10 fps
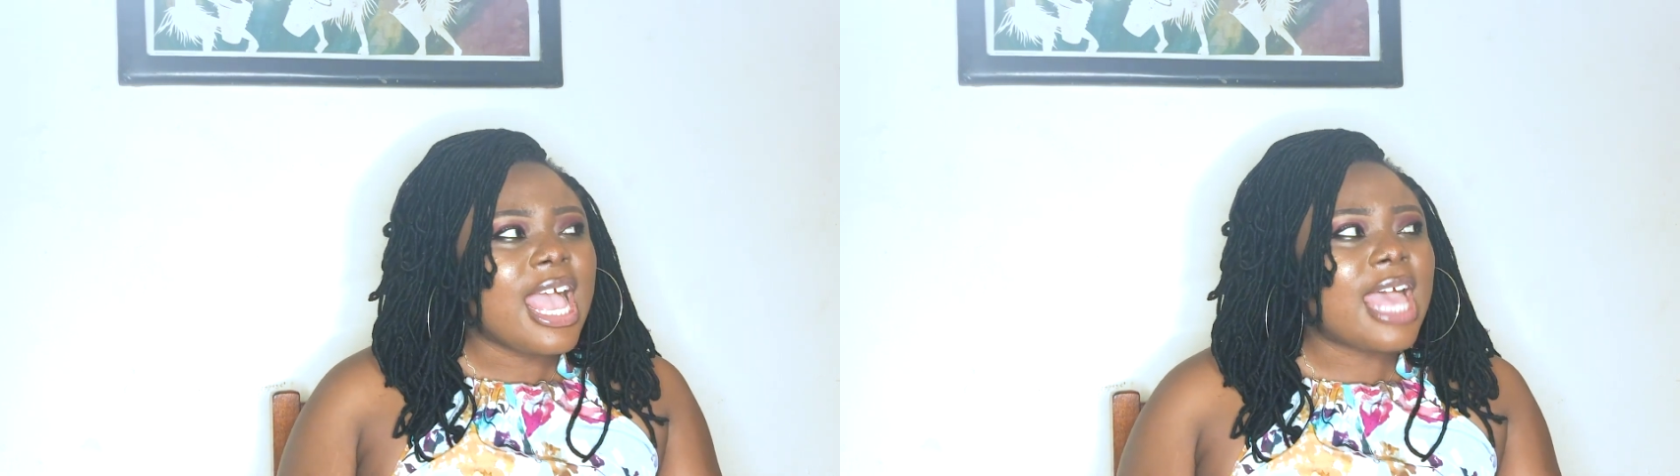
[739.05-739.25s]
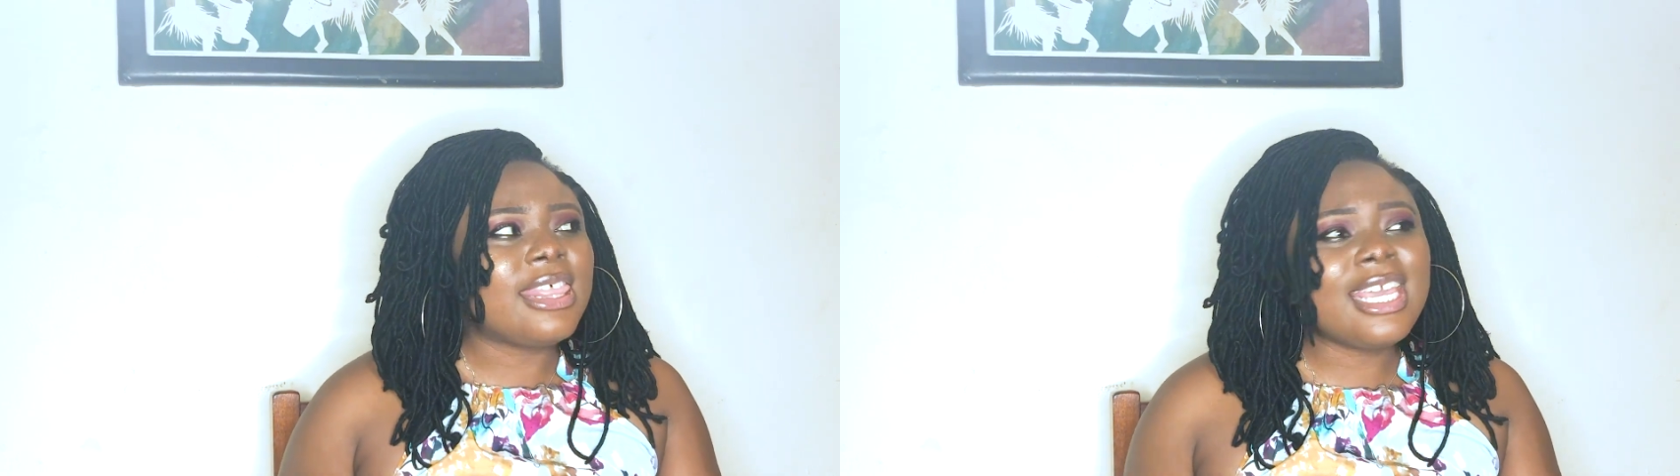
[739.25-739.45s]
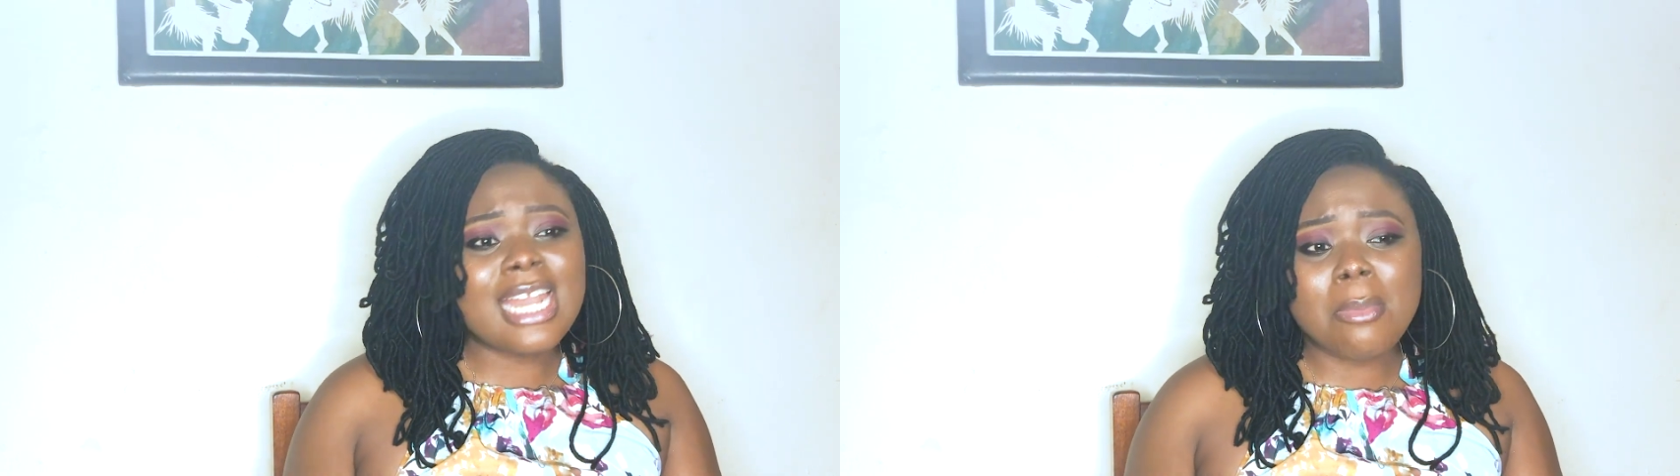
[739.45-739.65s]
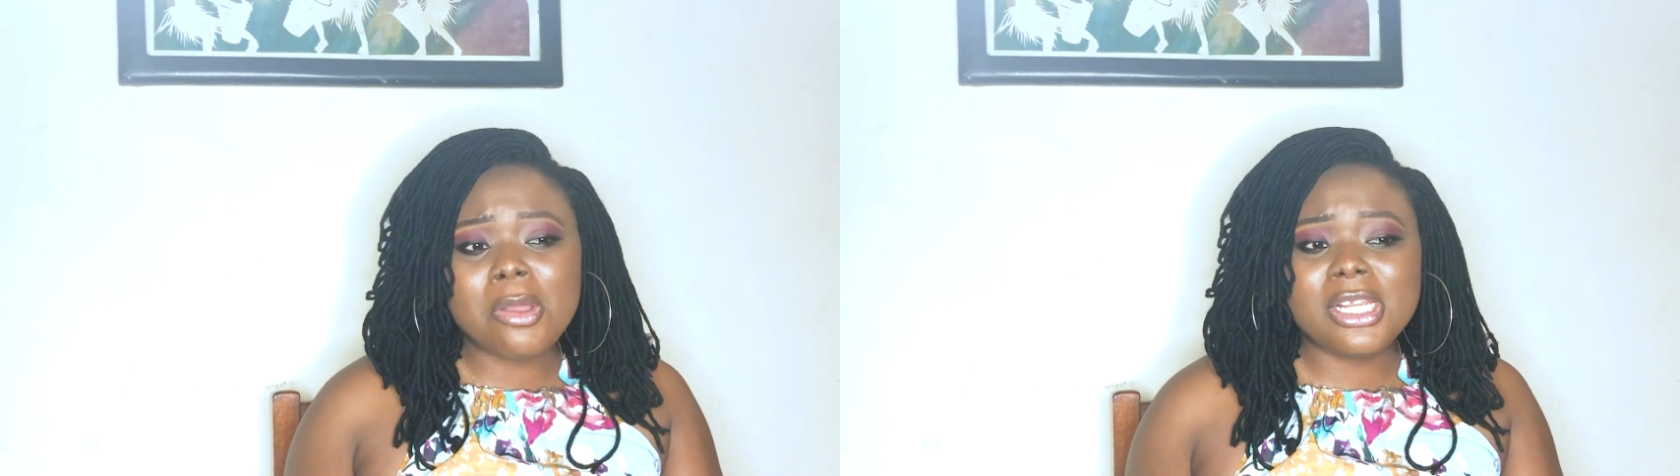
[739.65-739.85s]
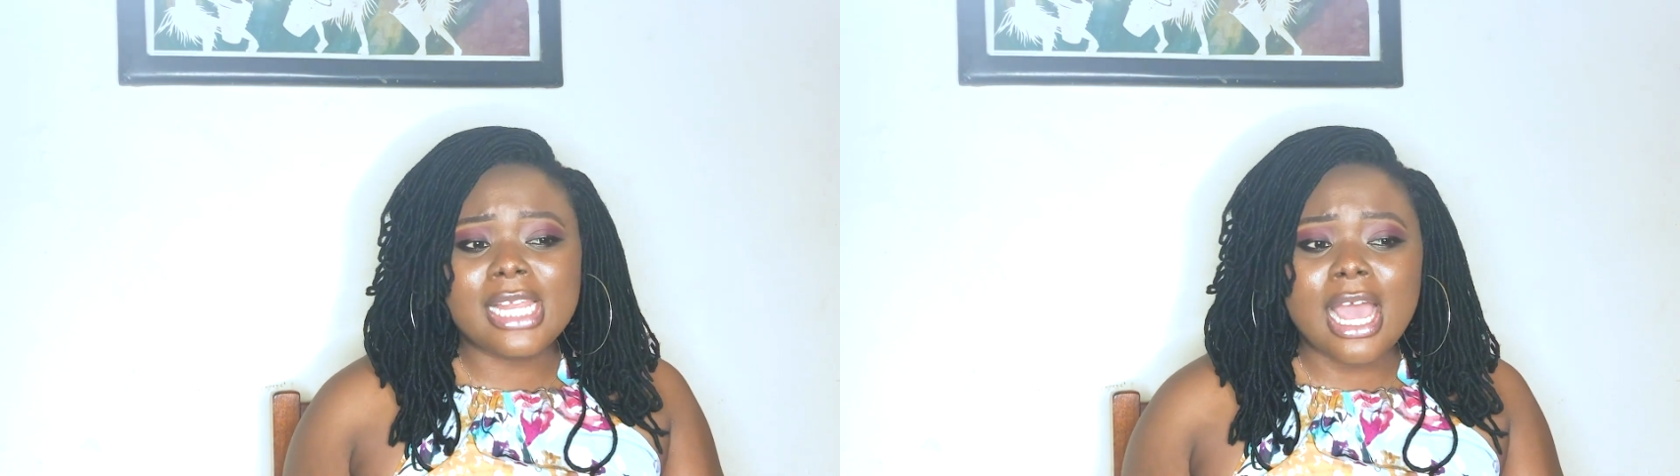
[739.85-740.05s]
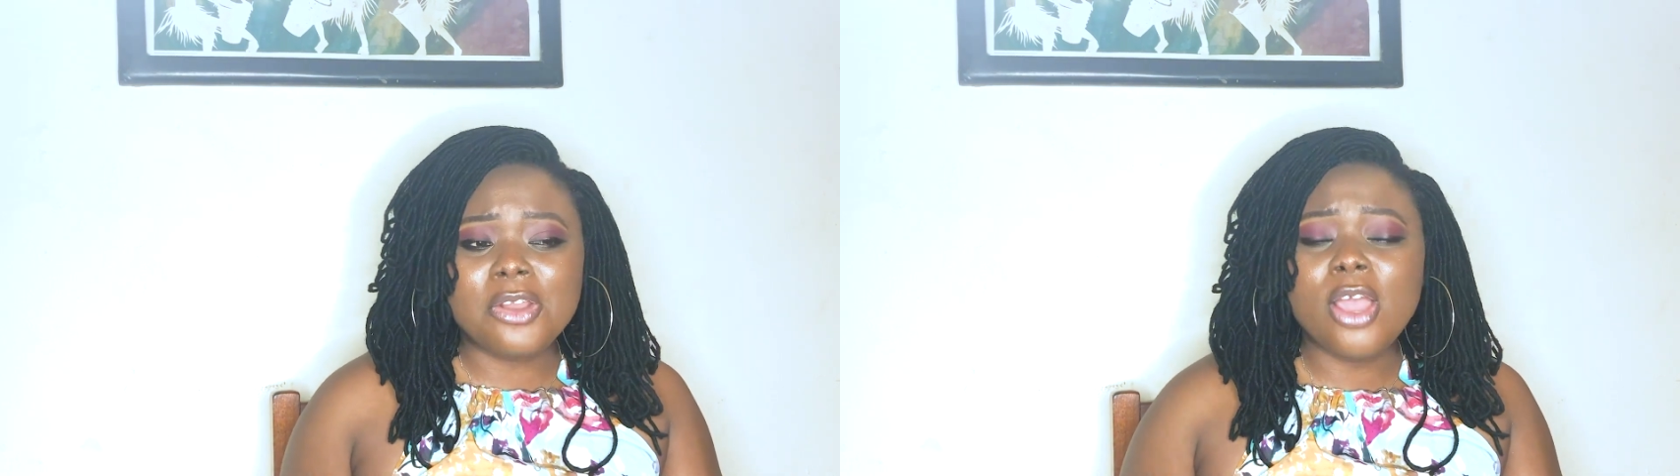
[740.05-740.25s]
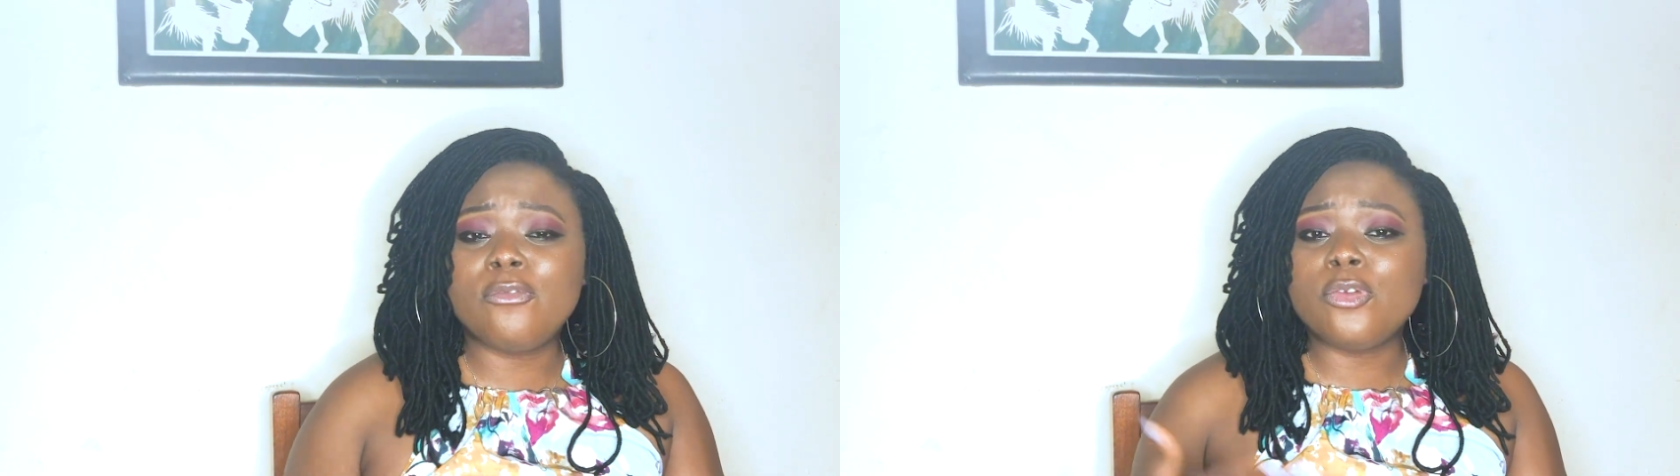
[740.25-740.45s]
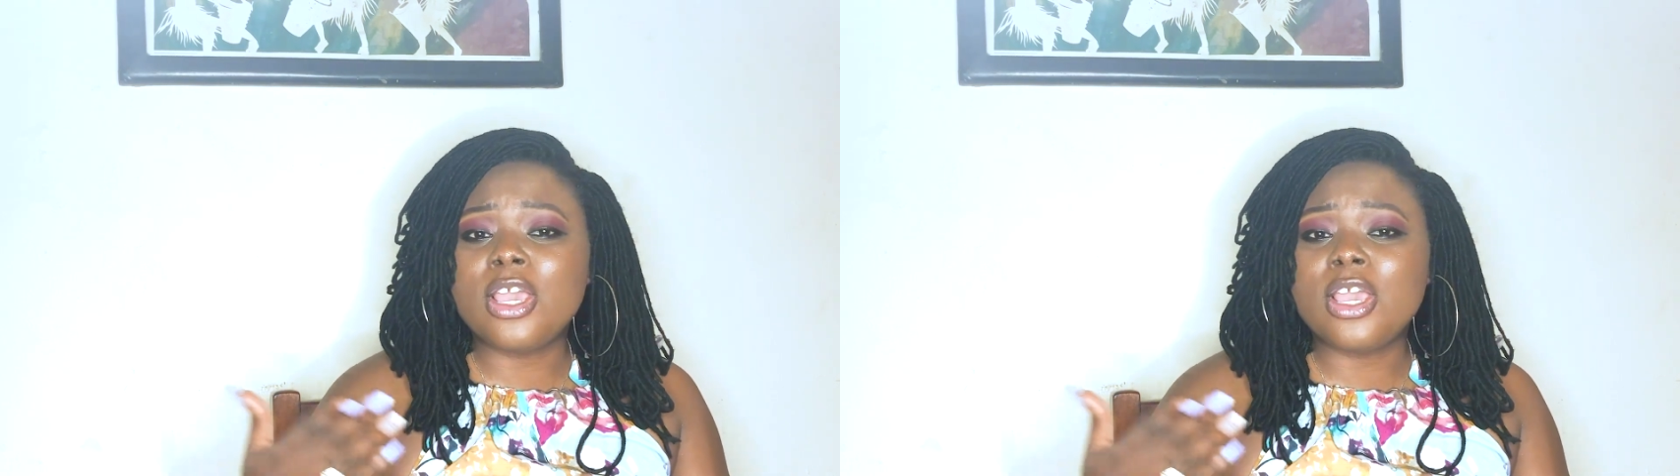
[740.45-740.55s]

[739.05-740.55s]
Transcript: Thinking about it now, I don't even know